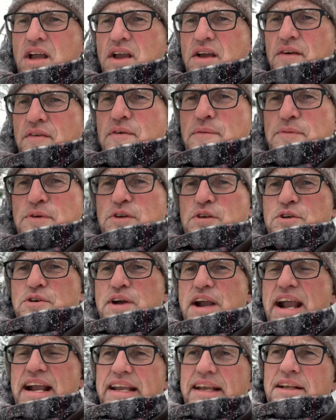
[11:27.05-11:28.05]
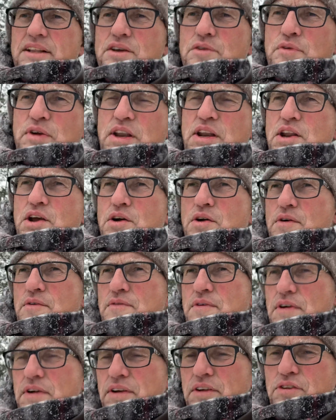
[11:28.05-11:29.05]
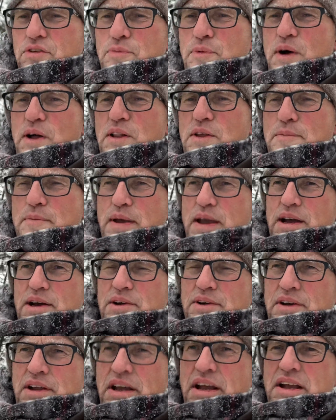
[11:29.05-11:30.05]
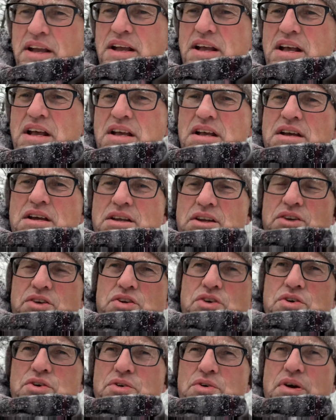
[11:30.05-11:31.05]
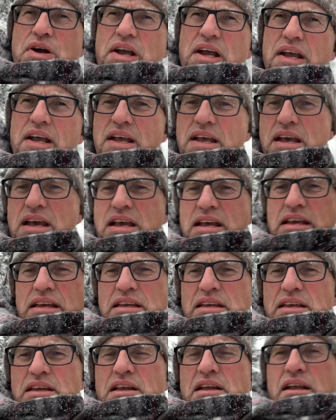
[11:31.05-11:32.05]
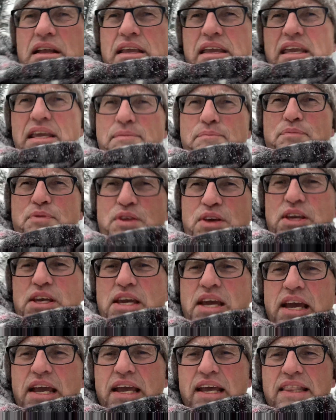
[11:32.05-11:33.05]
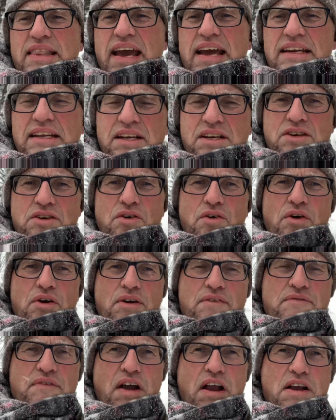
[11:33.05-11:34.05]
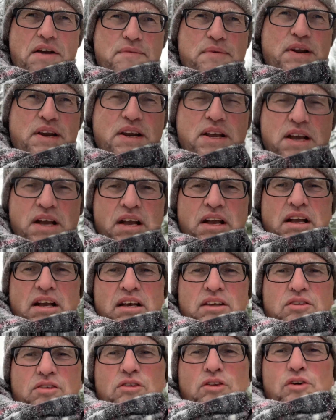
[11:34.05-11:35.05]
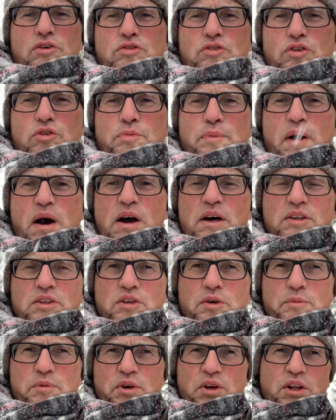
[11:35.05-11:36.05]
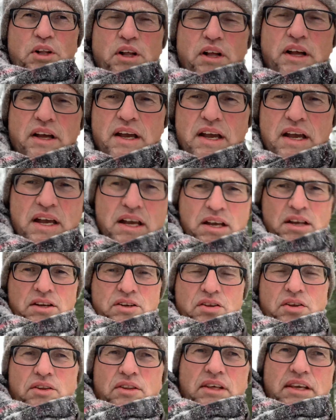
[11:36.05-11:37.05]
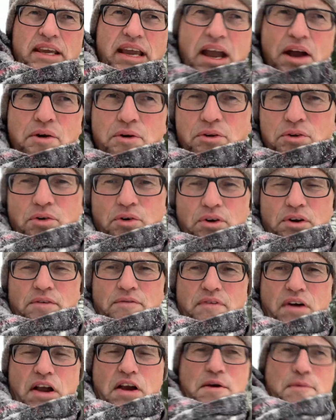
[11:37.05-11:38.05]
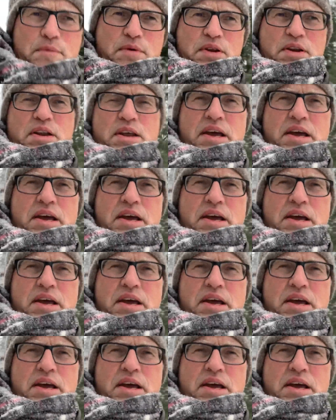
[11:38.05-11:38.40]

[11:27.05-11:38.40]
from just cracking the window a very small amount to keep the that indoor environment as close as possible to the outdoor environment.